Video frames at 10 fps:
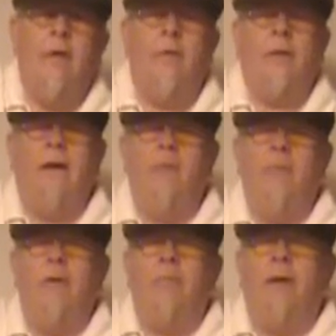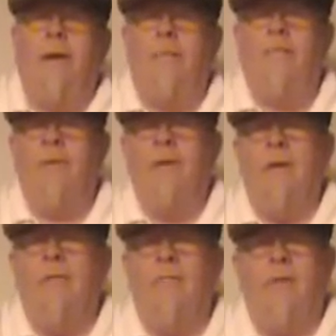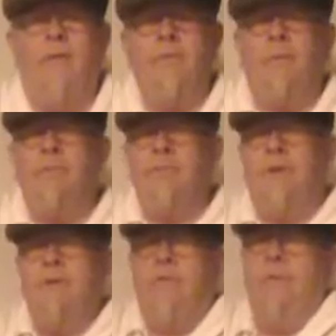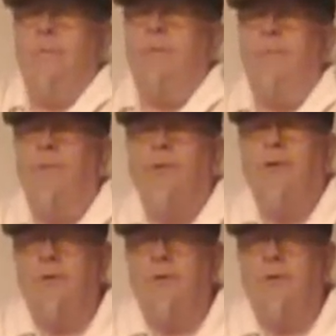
Okay, we are back. Folks, I'm going to tell you something.